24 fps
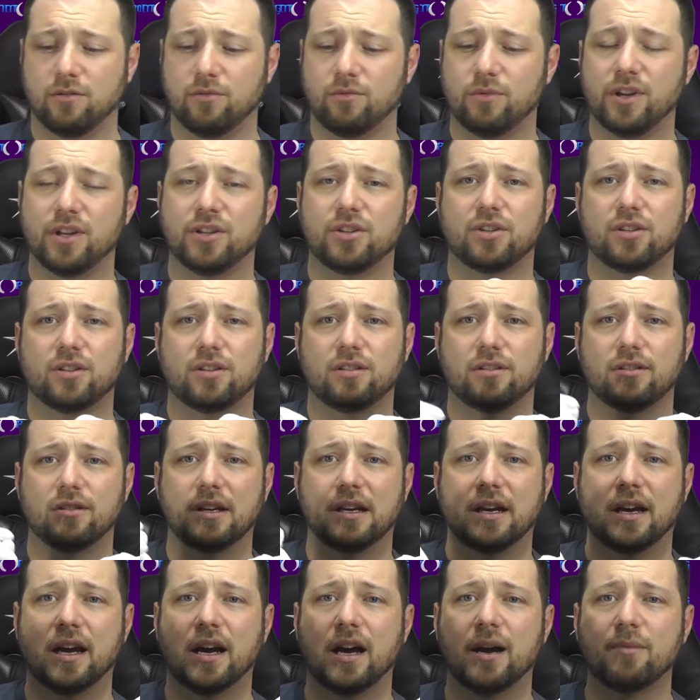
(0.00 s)
which
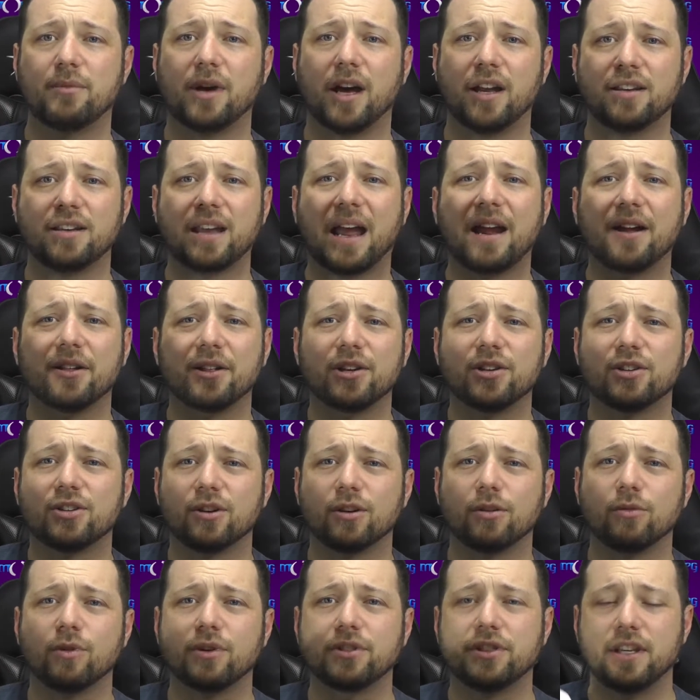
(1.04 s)
I'm not entirely
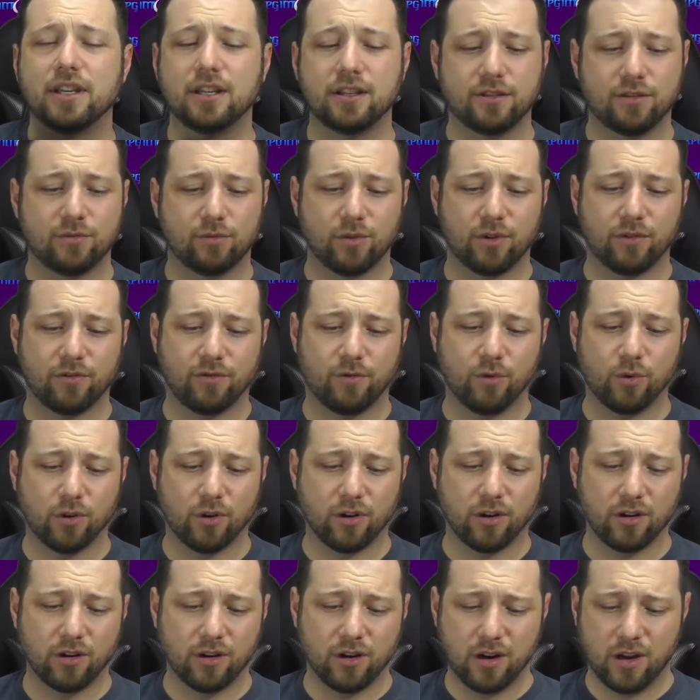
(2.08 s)
sure what these were
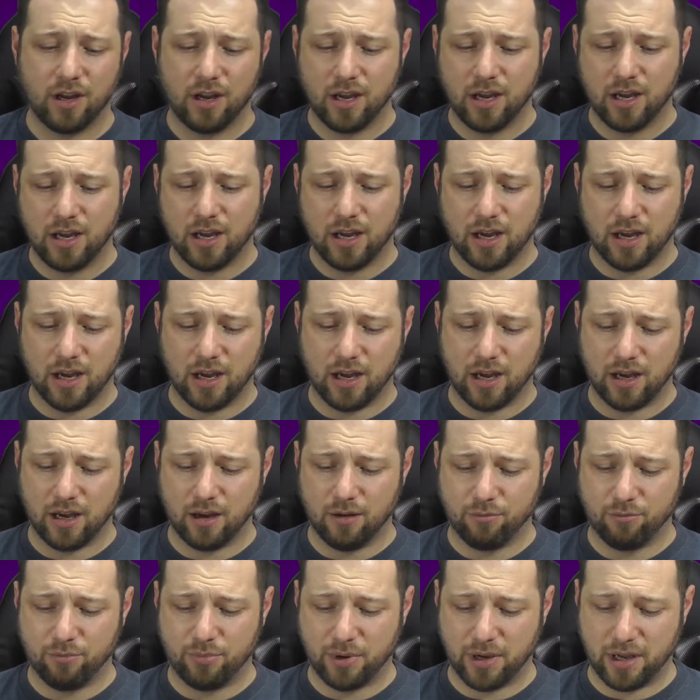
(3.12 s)
for,
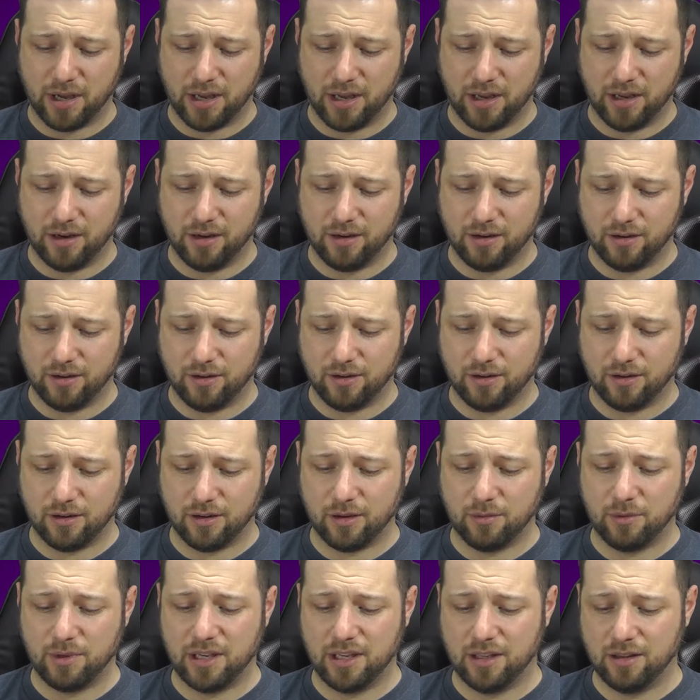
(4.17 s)
but
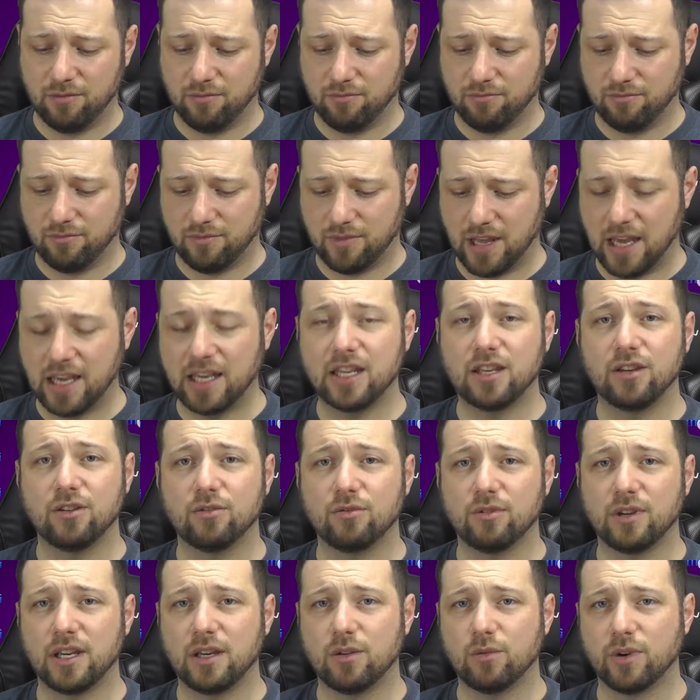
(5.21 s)
I mean, thank
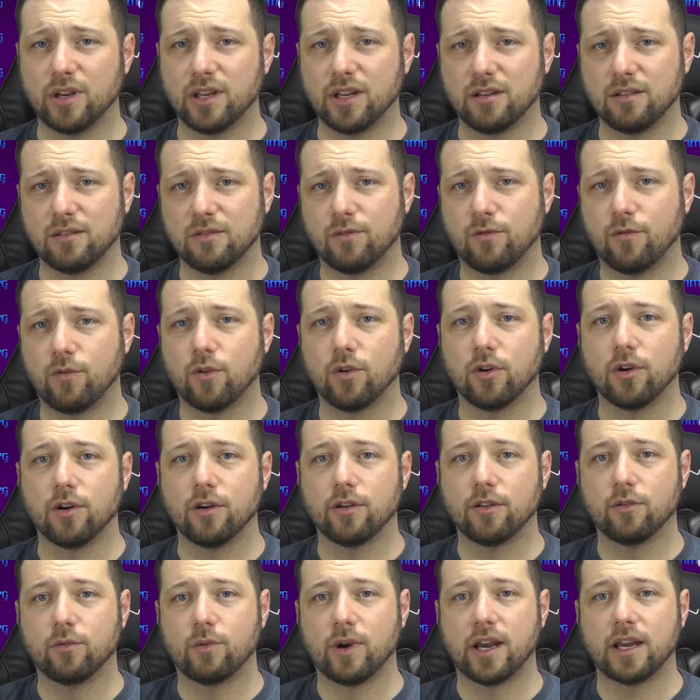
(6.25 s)
you, Ewin,
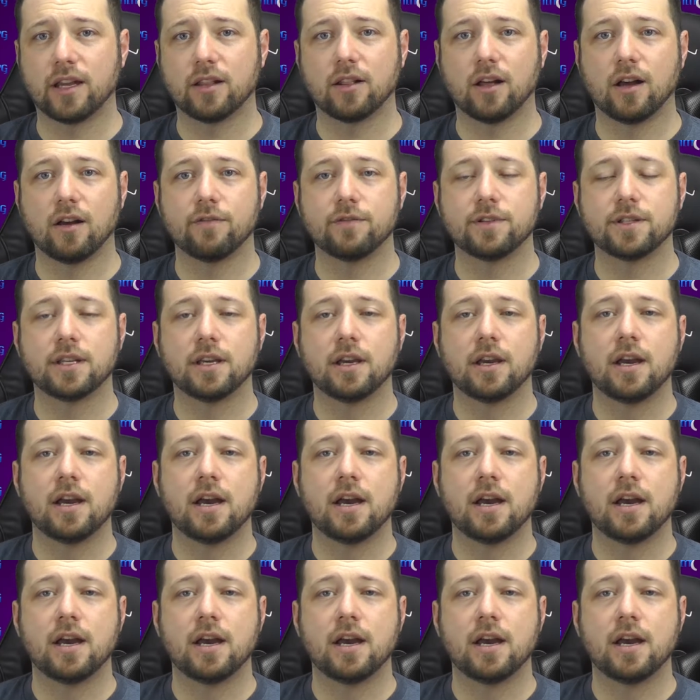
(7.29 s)
for the white gloves.